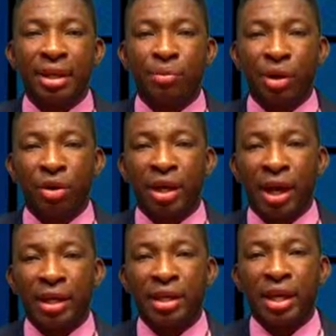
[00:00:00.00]
a record
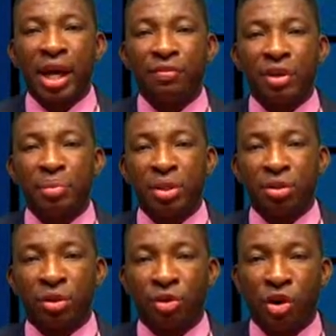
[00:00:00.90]
high after
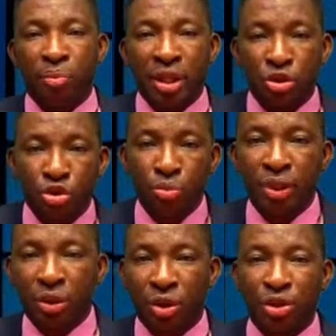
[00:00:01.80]
Amazon.com and Zoom
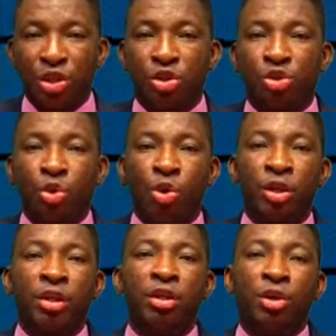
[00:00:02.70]
Technologies soared
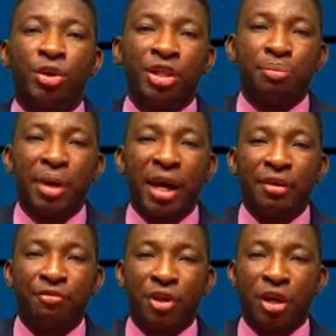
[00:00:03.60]
on demand
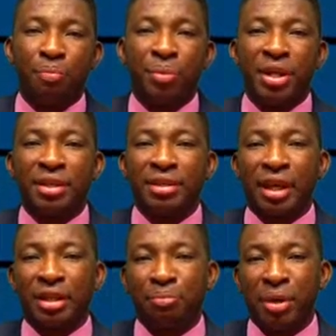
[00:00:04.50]
for companies that
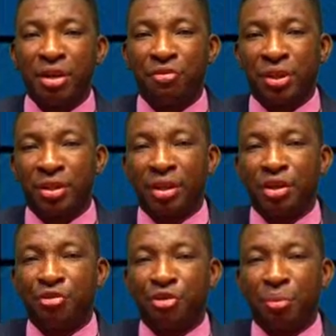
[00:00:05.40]
benefit
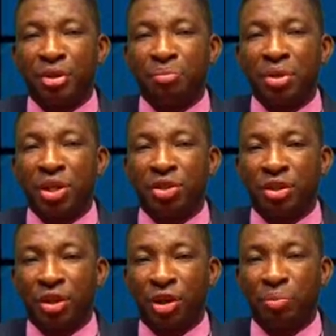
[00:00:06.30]
from diminished
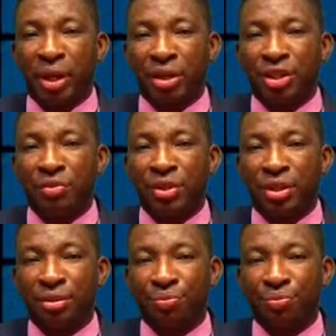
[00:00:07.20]
economic activity.